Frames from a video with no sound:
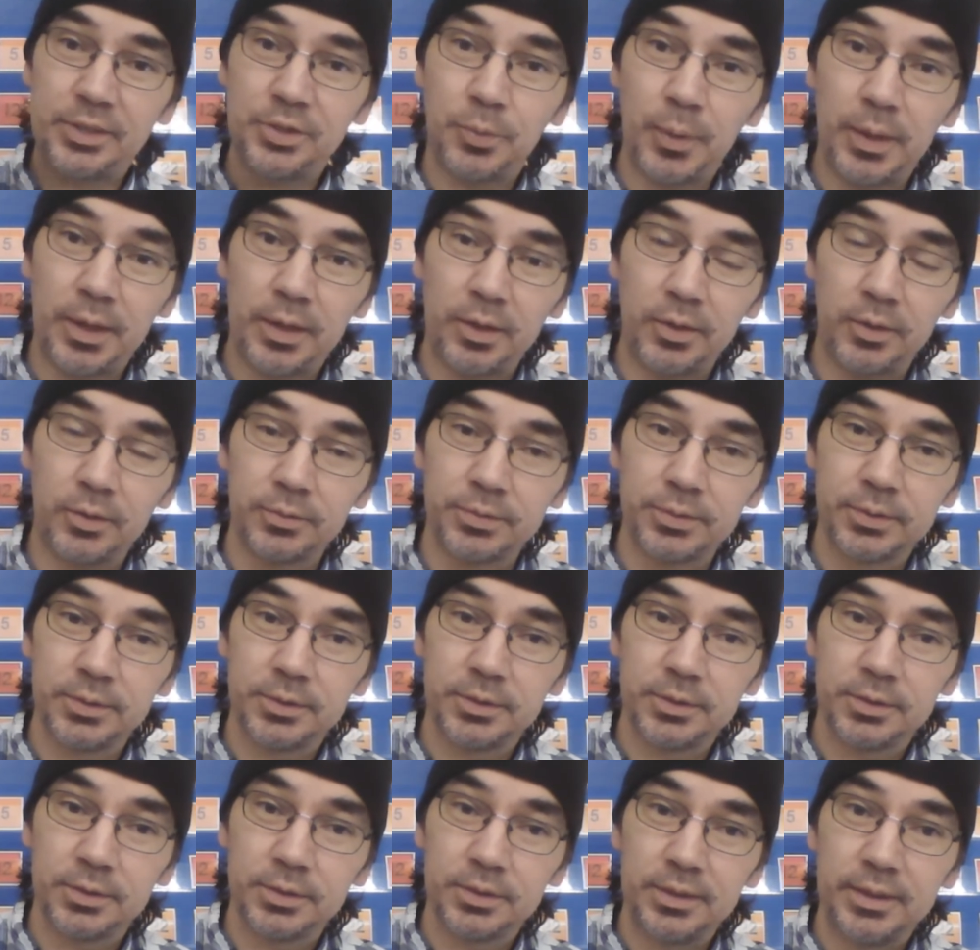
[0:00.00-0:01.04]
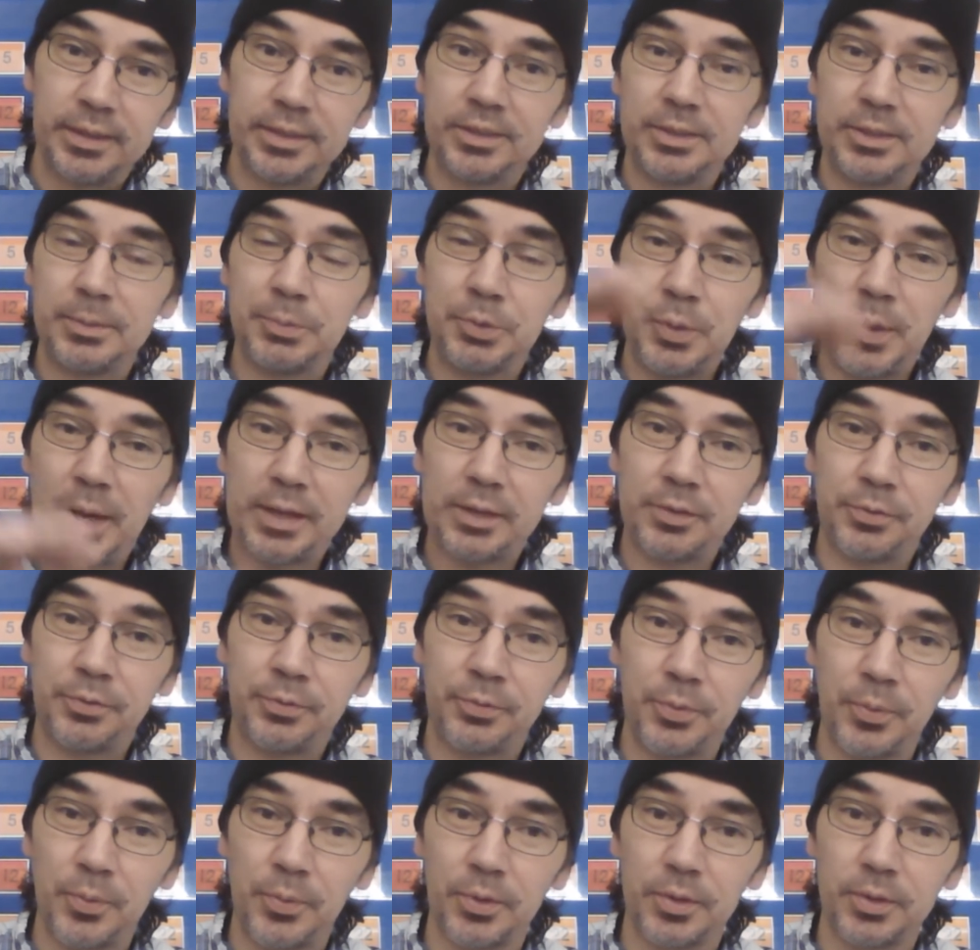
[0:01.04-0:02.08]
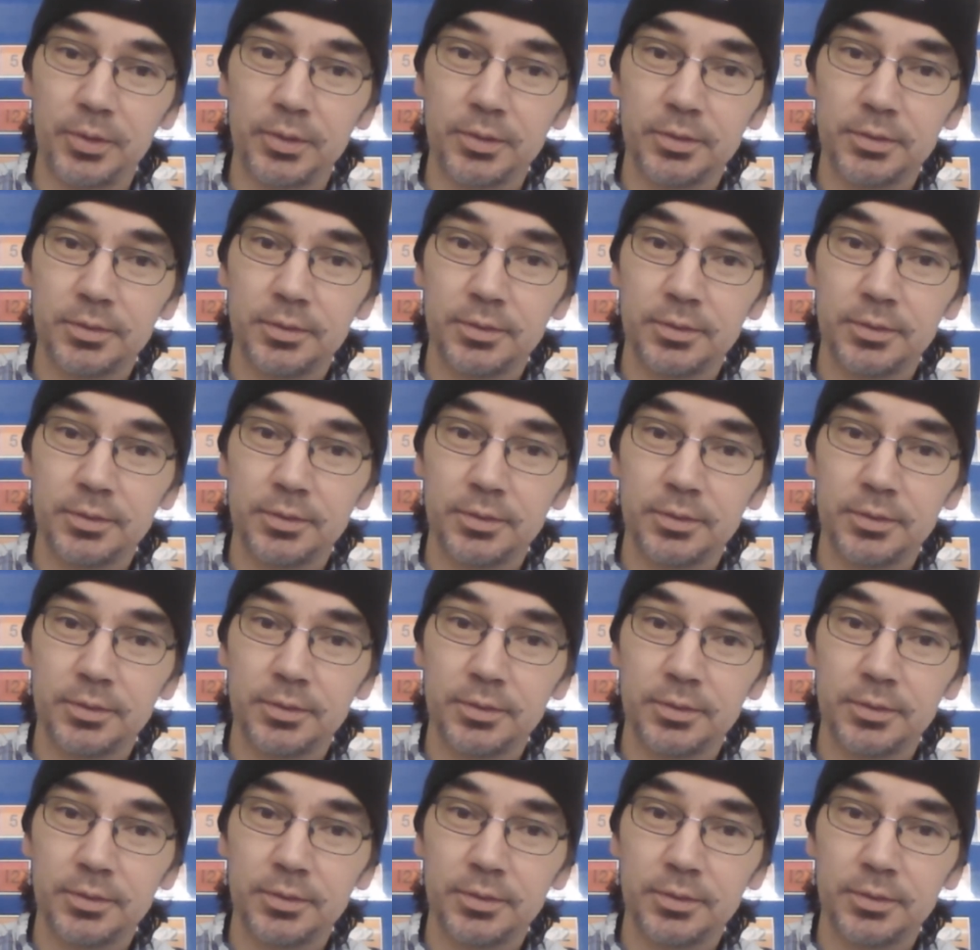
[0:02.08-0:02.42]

12 and subtract 4